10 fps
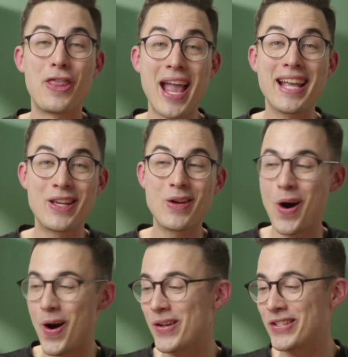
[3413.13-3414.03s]
Thank
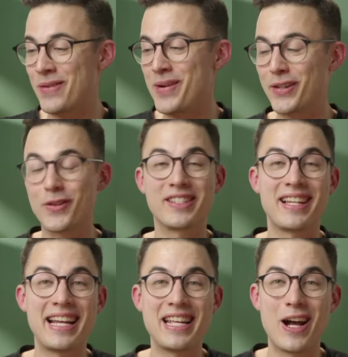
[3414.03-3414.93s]
you all so much for
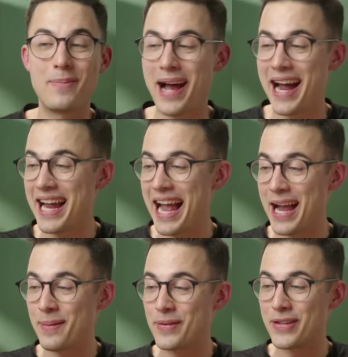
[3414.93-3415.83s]
signing up. I
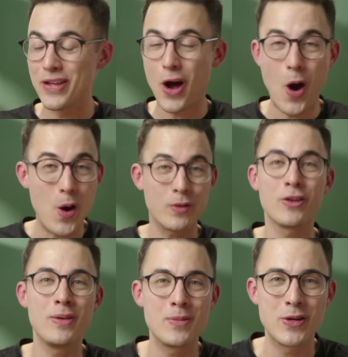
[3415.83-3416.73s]
am
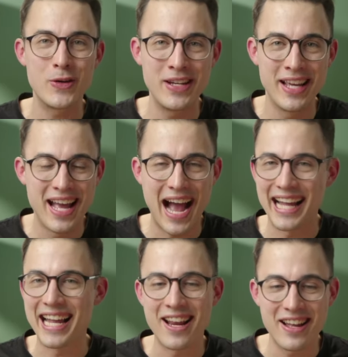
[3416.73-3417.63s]
over the moon.
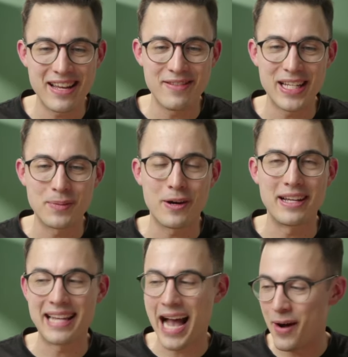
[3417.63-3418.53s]
I cannot even
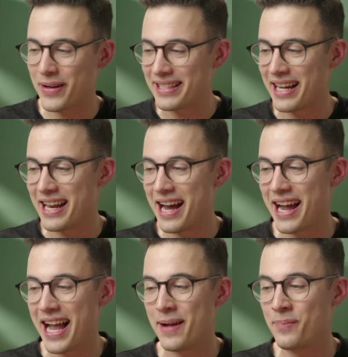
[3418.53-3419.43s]
express how excited
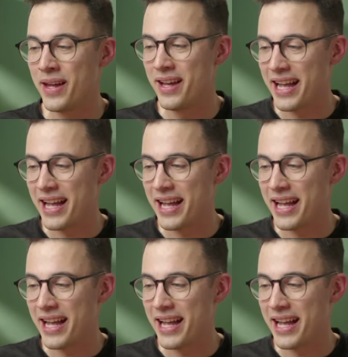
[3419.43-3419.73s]
I am.